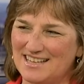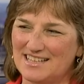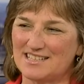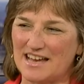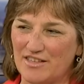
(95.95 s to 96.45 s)

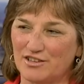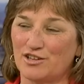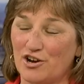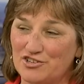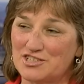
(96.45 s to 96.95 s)
is now the
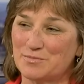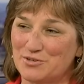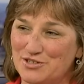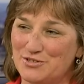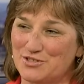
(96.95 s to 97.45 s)
largest
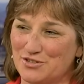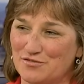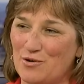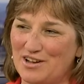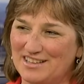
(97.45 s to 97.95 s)
producer
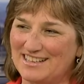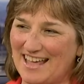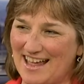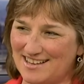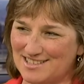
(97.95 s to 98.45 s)
of oil and
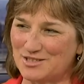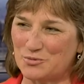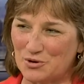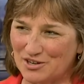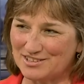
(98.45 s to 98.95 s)
gas in the
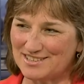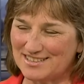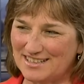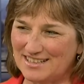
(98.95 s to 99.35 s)
world.